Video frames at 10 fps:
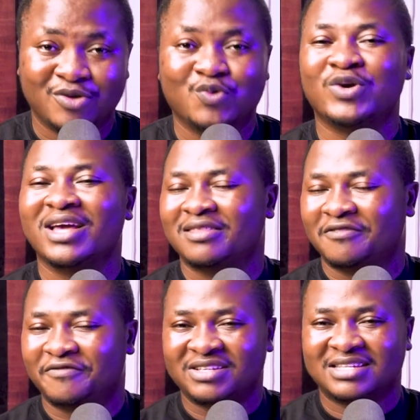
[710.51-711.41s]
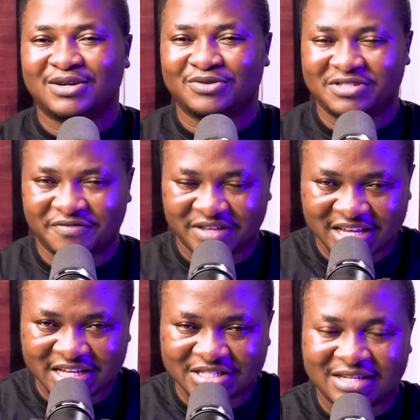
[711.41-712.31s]
you will get the first hand
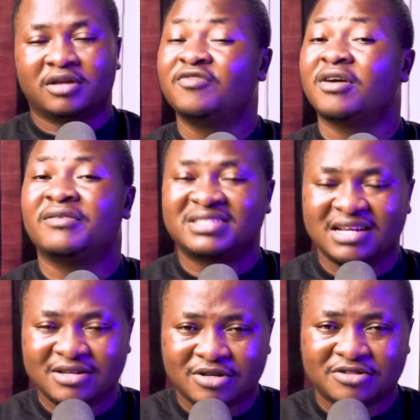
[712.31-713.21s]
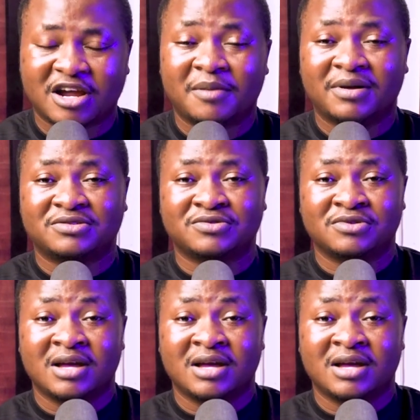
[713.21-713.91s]
notification. If you're a returning subscriber too,